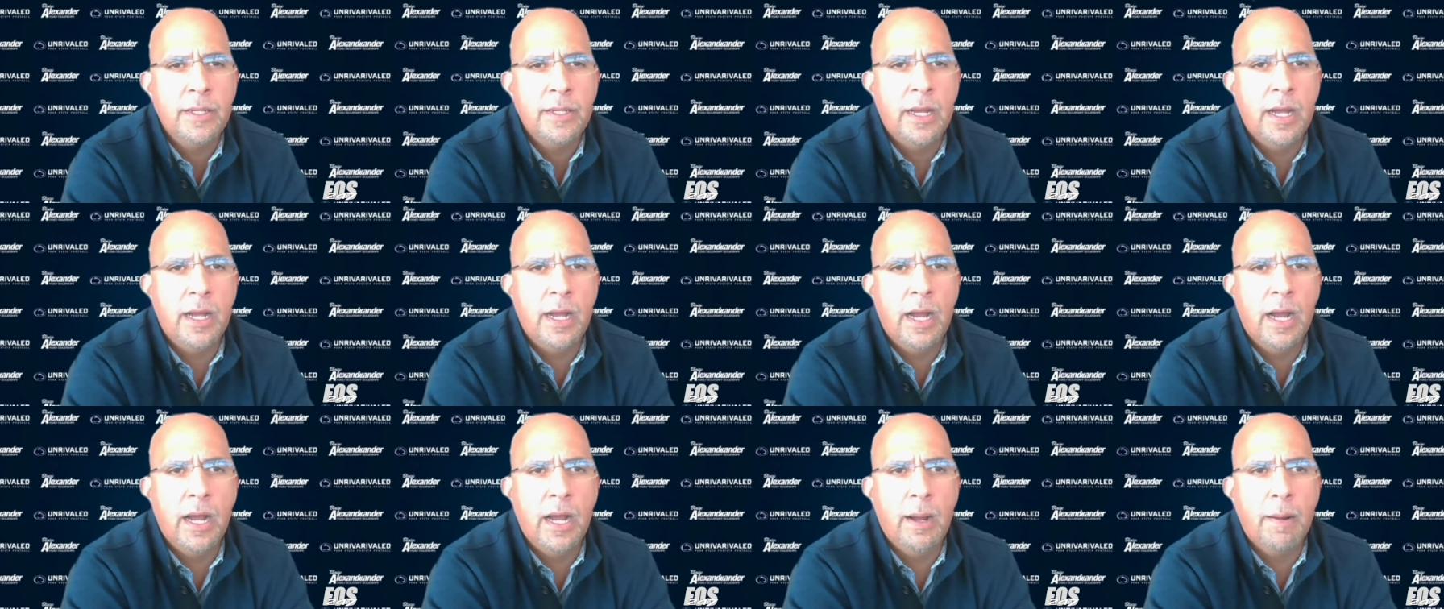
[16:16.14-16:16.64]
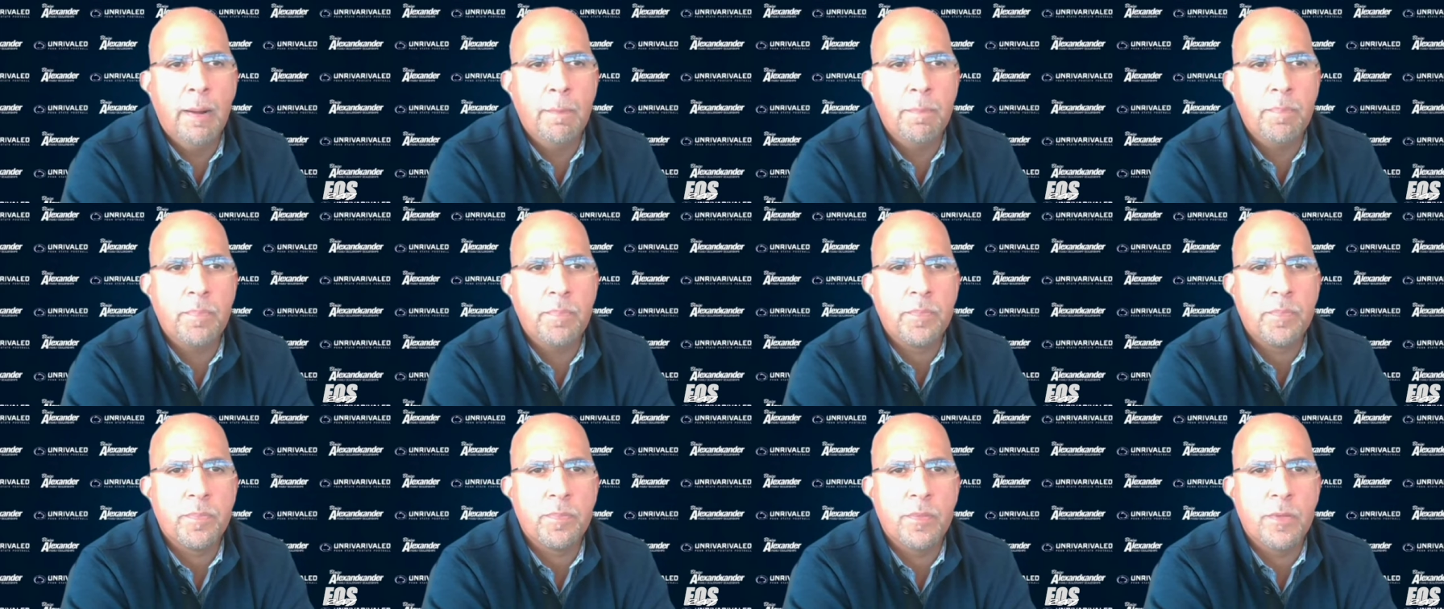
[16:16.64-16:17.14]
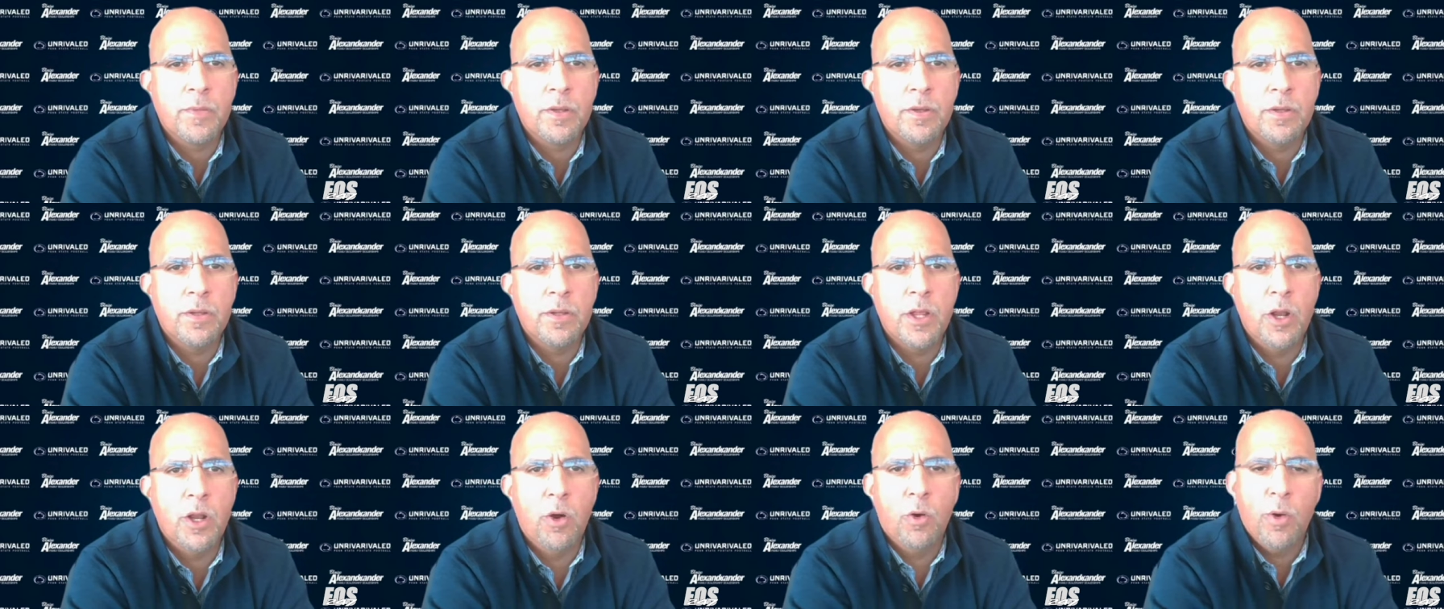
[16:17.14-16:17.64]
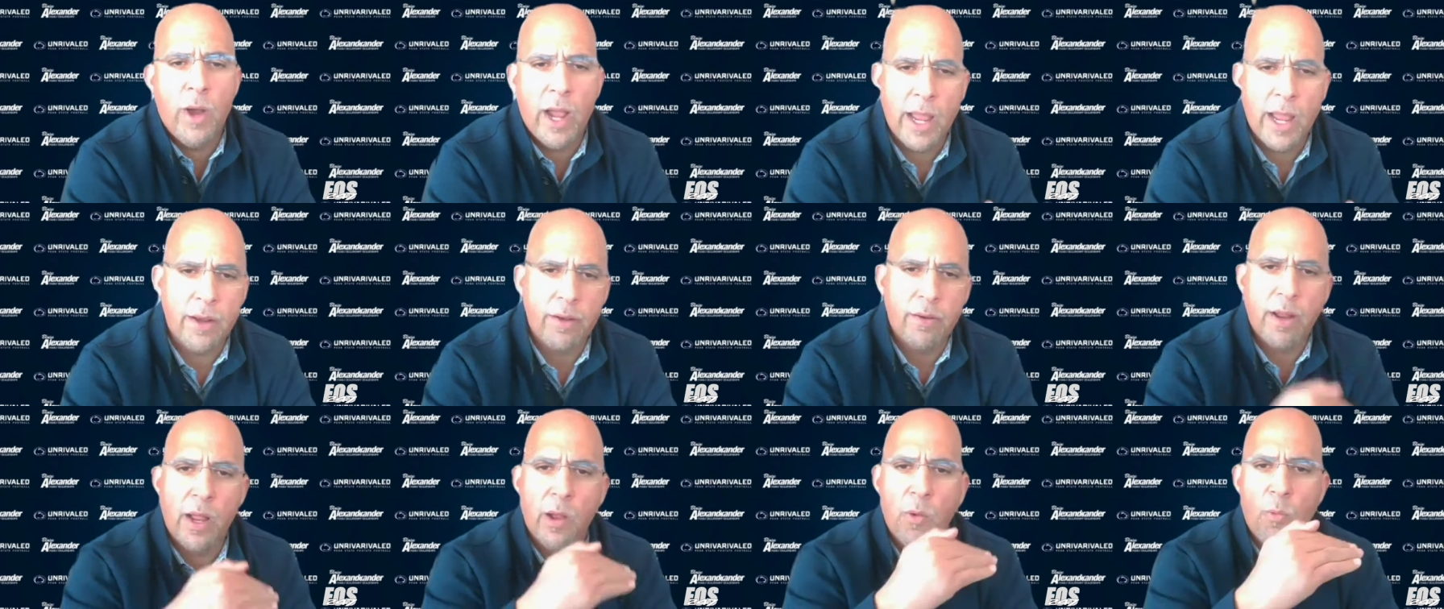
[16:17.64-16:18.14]
You know,
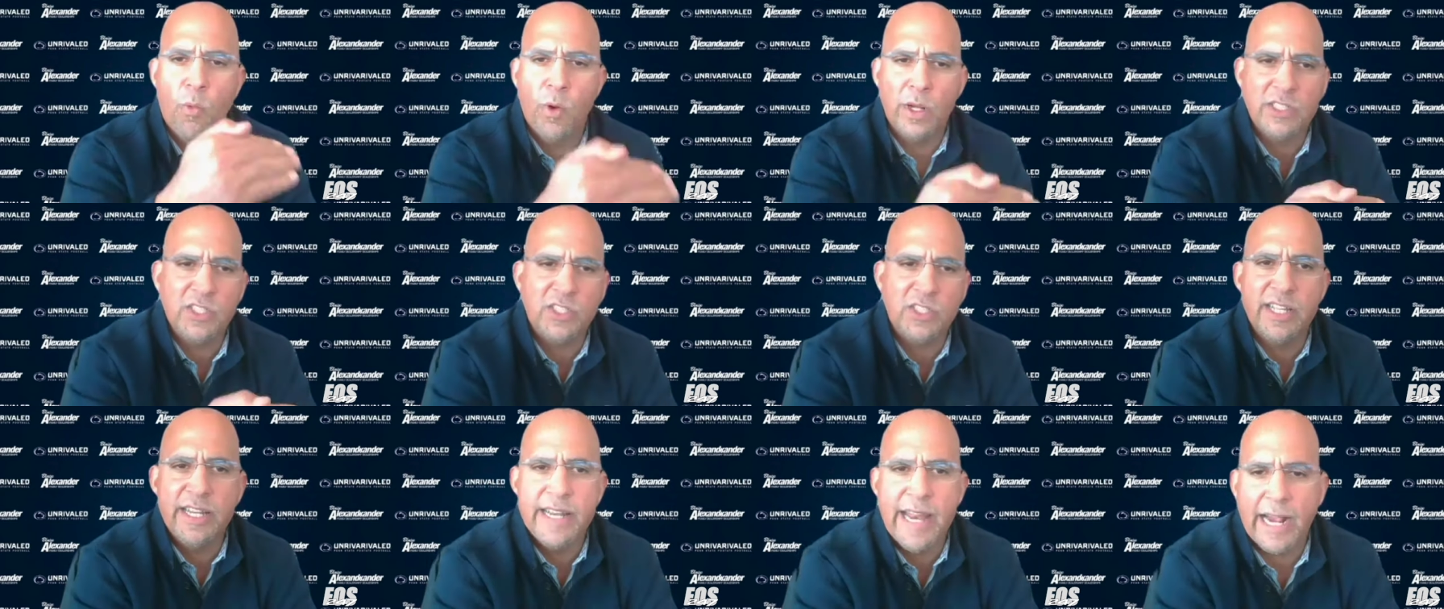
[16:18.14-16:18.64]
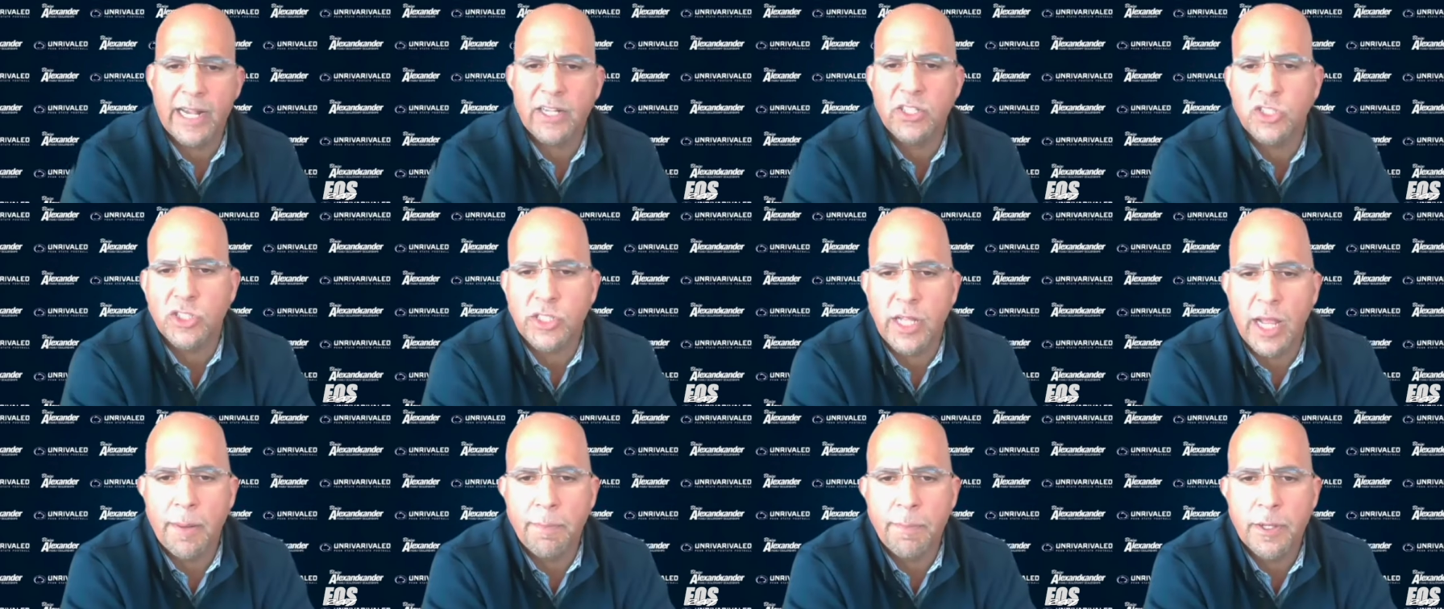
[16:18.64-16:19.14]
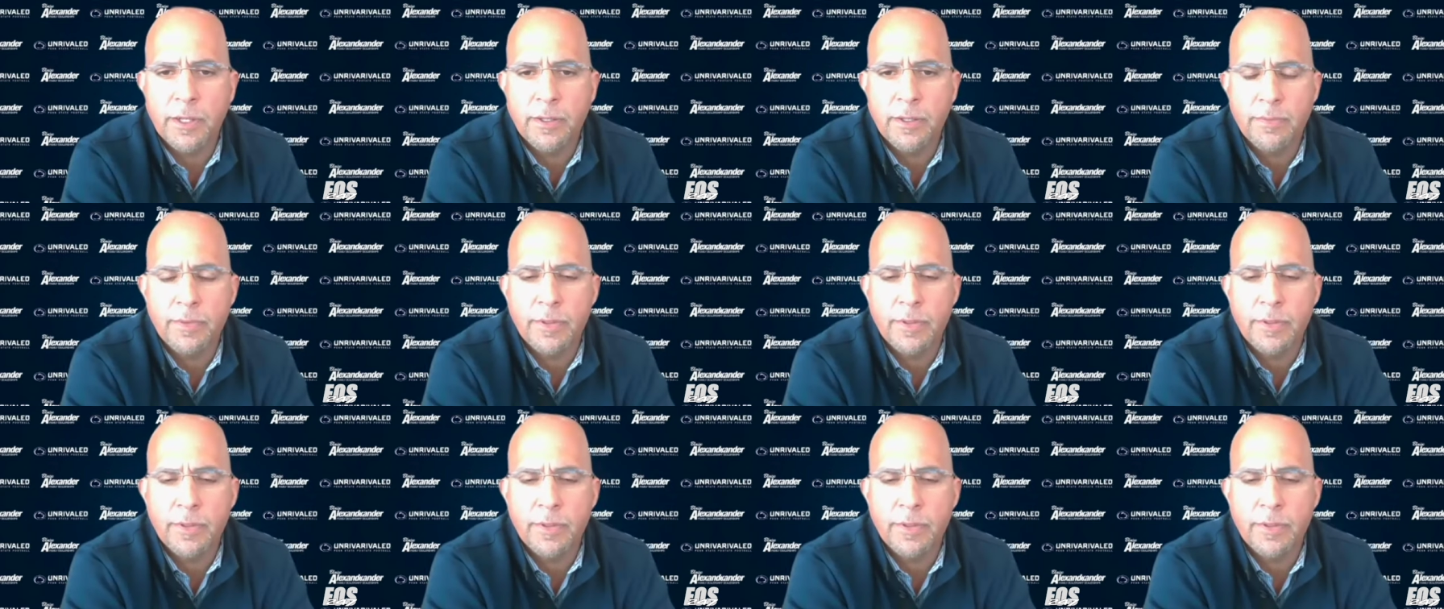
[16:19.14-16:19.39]
and what's the next step?